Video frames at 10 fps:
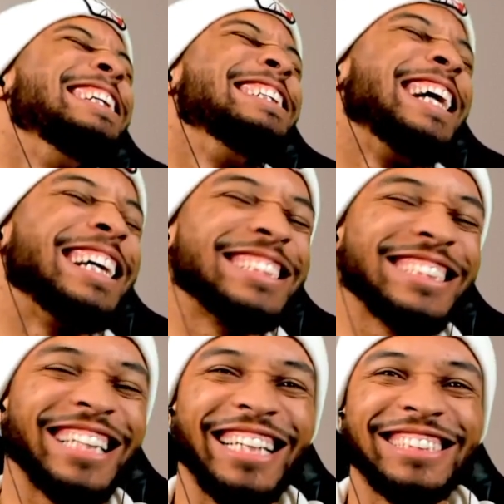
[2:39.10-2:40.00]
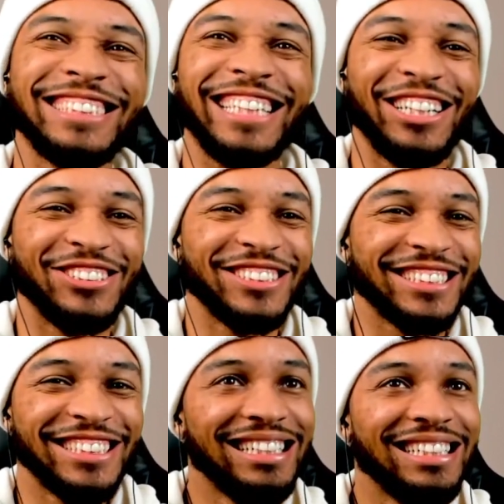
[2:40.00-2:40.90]
Let us change
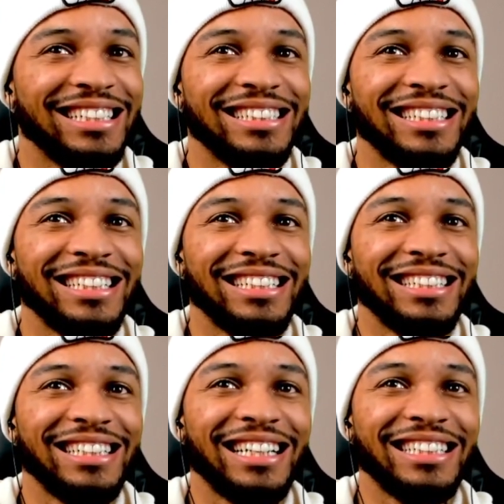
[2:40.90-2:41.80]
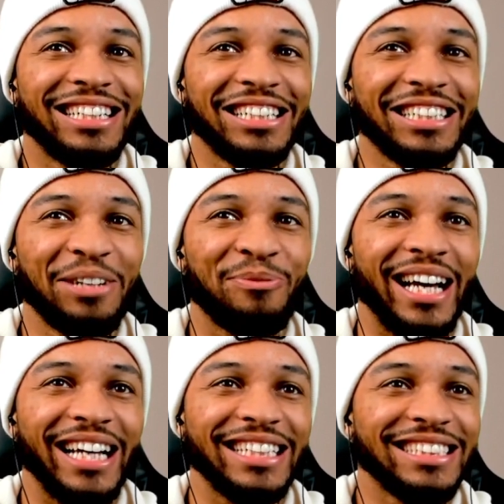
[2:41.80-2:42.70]
cells. Yo, get back.